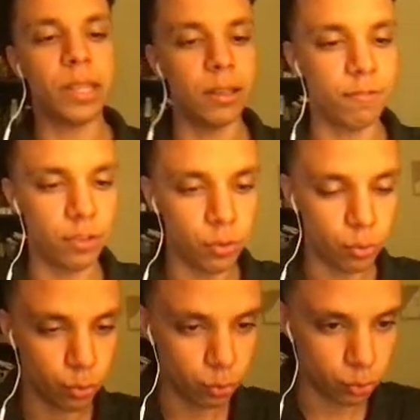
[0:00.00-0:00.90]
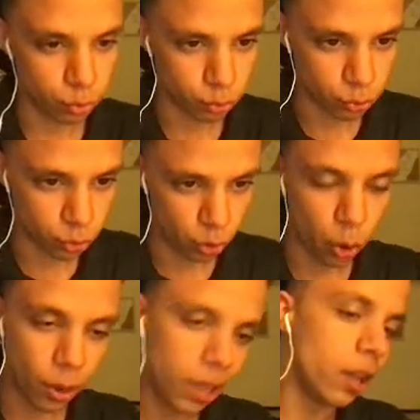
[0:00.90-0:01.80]
If you
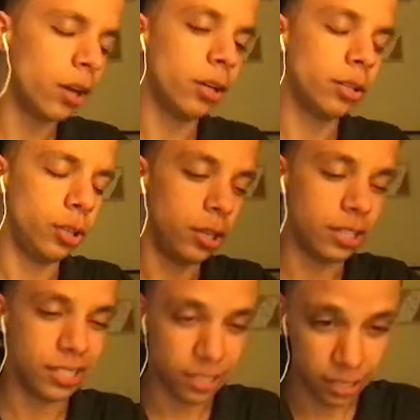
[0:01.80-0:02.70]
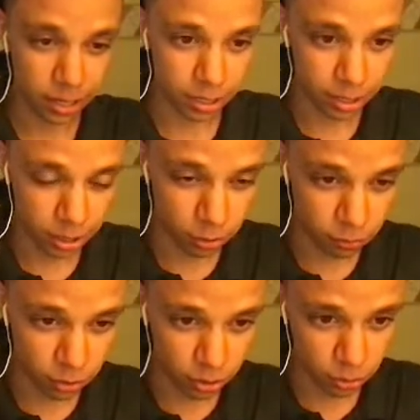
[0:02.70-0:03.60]
go here, you can see
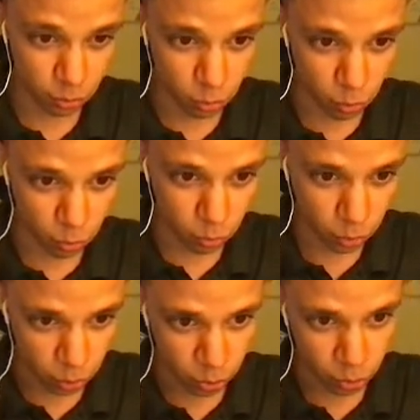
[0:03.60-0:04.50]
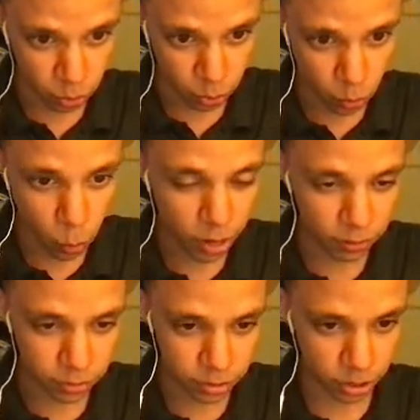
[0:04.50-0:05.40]
different
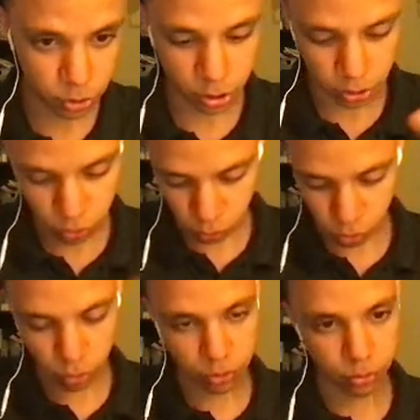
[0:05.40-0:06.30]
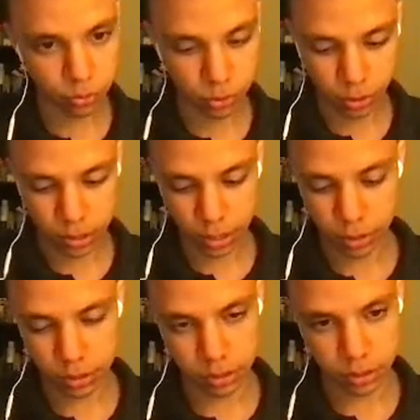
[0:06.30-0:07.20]
waves that you can scroll through. So right now
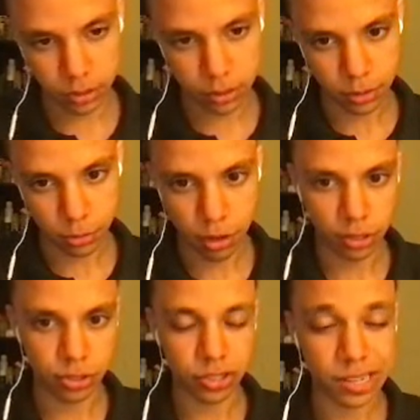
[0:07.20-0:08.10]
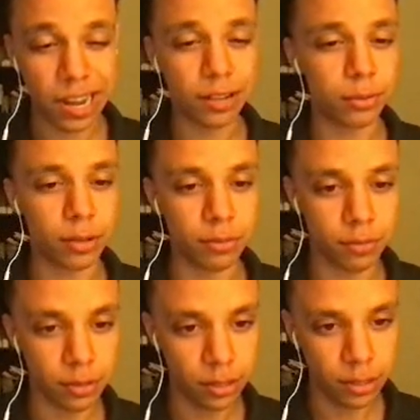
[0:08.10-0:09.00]
this is a regular sine wave,
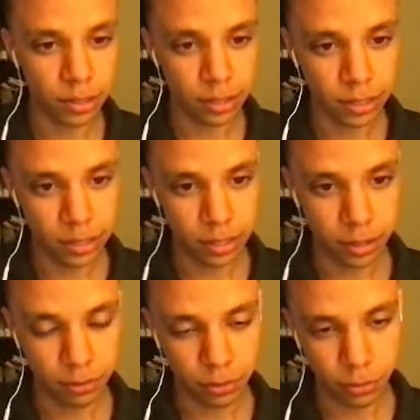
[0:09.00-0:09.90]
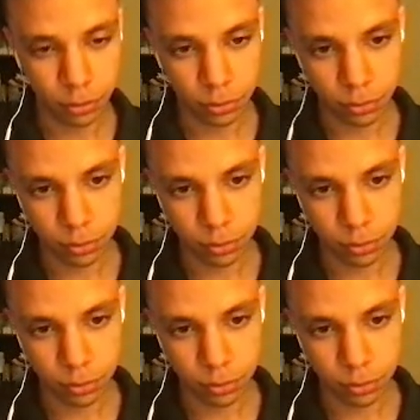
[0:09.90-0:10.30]
and if you